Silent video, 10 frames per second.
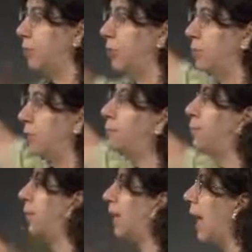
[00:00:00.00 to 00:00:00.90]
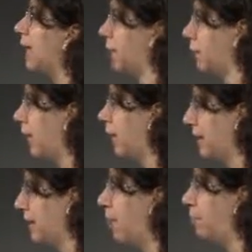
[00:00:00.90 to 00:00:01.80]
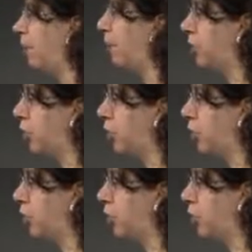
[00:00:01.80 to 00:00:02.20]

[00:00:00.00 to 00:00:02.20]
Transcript: sort of simple classifier example of